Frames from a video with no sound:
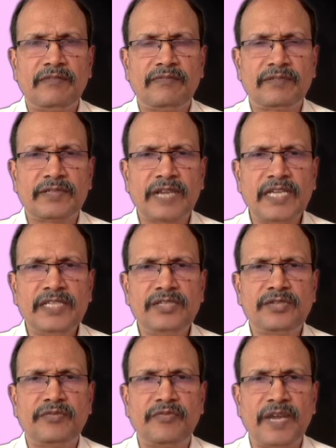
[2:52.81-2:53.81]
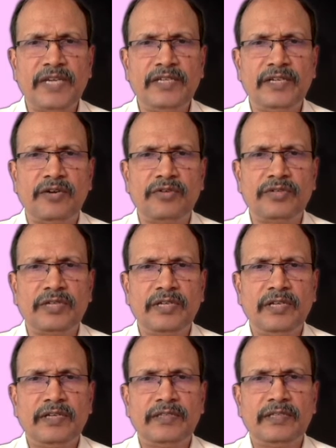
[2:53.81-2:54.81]
tries to find out
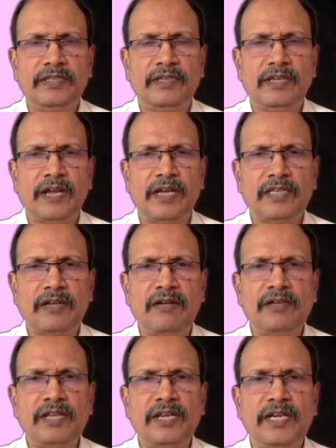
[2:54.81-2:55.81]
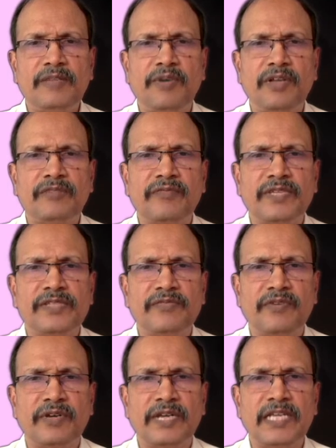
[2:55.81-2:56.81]
the other alternate pathways
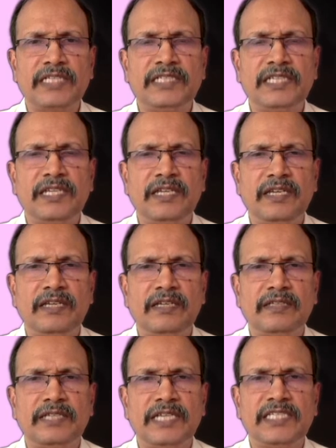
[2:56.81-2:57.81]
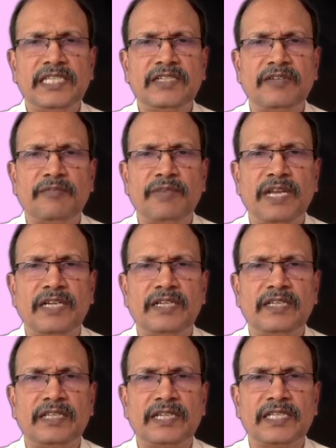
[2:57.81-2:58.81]
for exit of blood
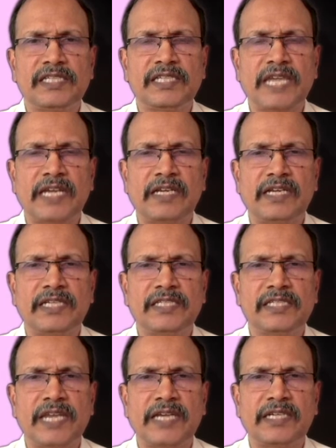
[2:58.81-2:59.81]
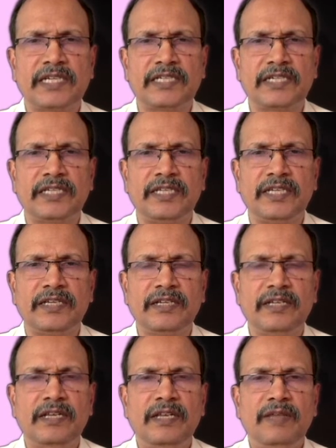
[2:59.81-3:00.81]
that is getting stagnated here,
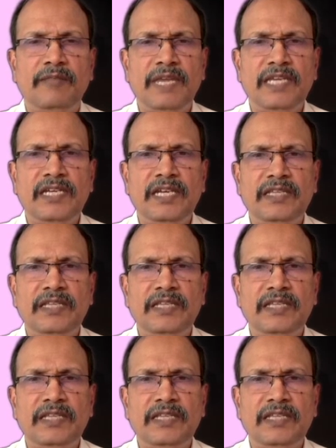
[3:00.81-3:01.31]
mainly in the